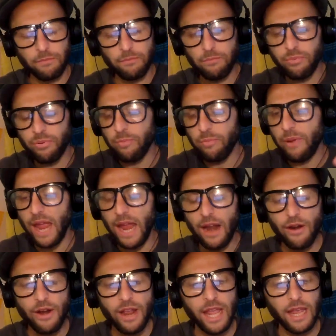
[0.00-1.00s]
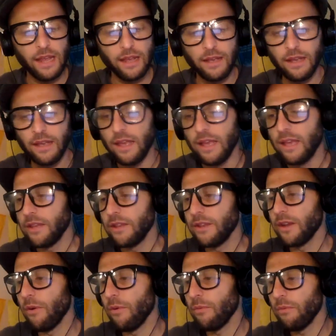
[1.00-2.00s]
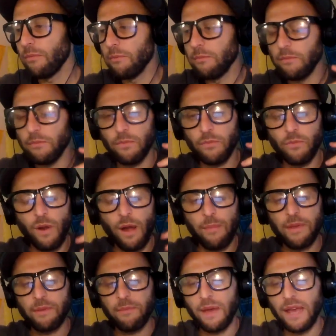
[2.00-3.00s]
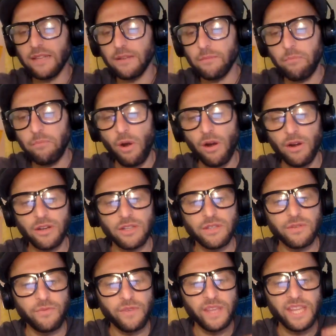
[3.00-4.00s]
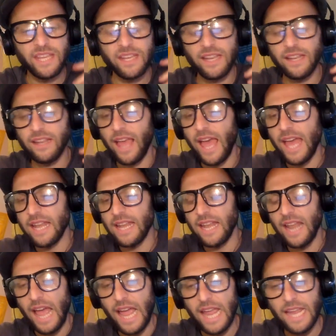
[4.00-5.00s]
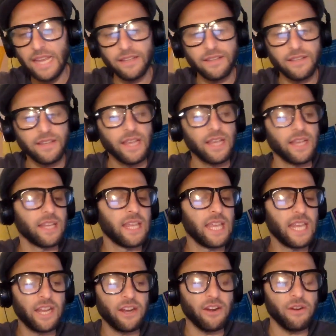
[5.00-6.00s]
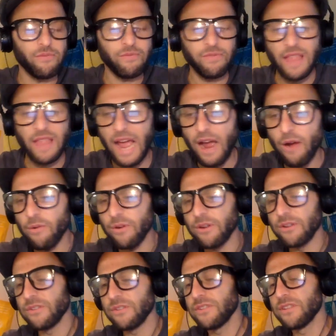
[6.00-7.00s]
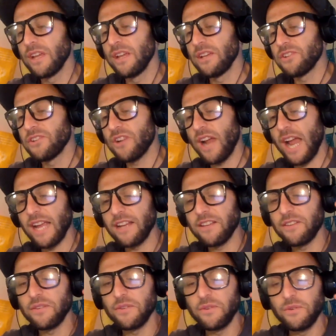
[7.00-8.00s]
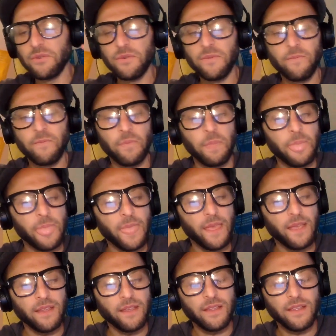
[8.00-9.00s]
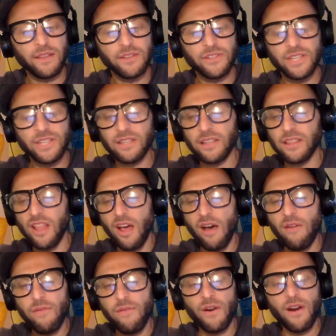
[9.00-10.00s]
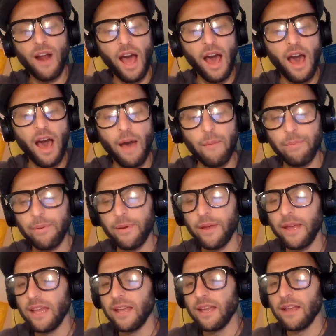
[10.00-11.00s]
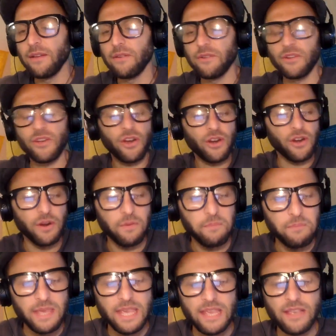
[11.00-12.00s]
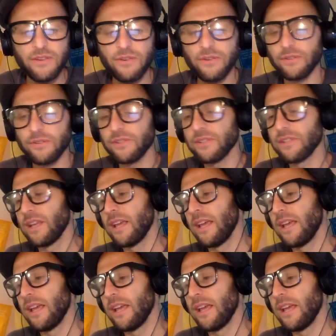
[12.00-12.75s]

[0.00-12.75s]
preparing, rubbing my partner's feet at night, getting her flowers, trying to just love her up, cook her meals,